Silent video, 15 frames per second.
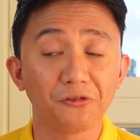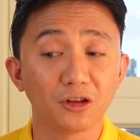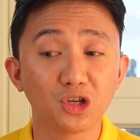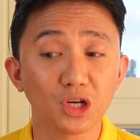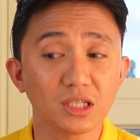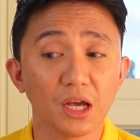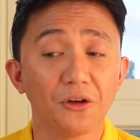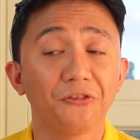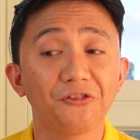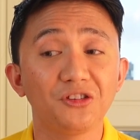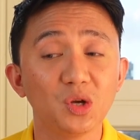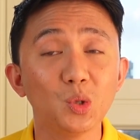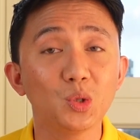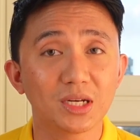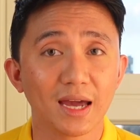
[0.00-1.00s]
Just a
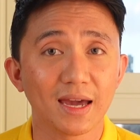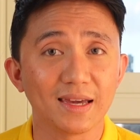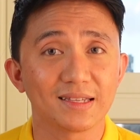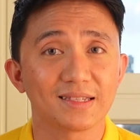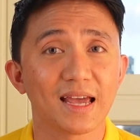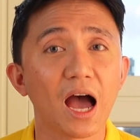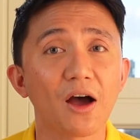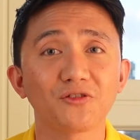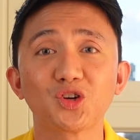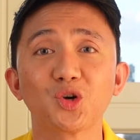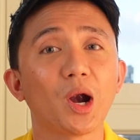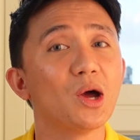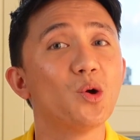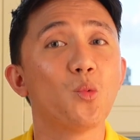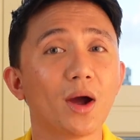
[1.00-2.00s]
few days after
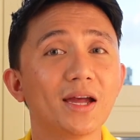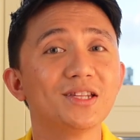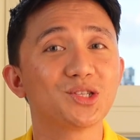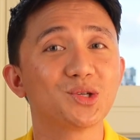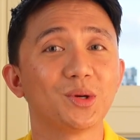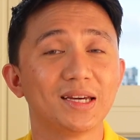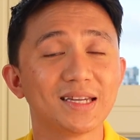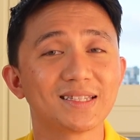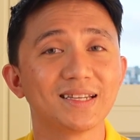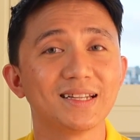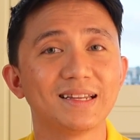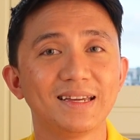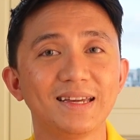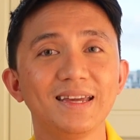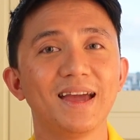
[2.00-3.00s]
I went to
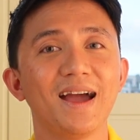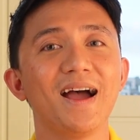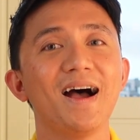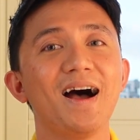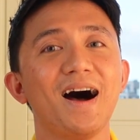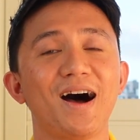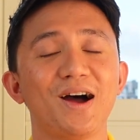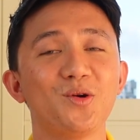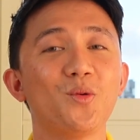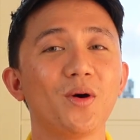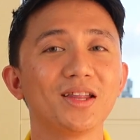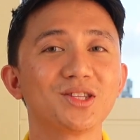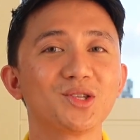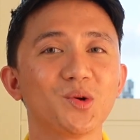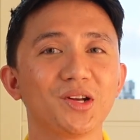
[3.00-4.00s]
Italy, I
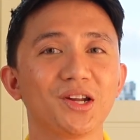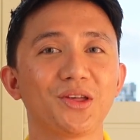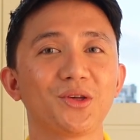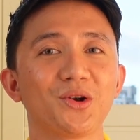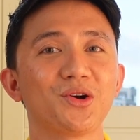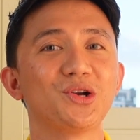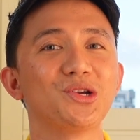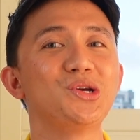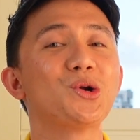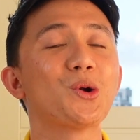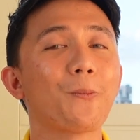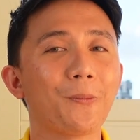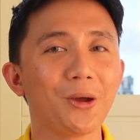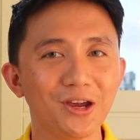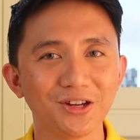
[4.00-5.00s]
went to another
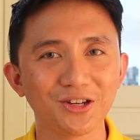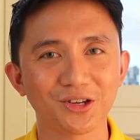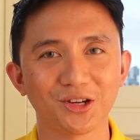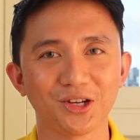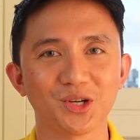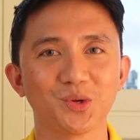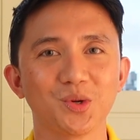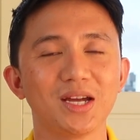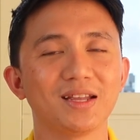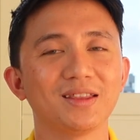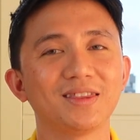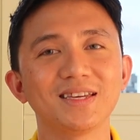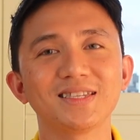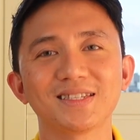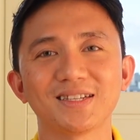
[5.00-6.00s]
European country,
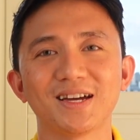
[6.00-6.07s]
and this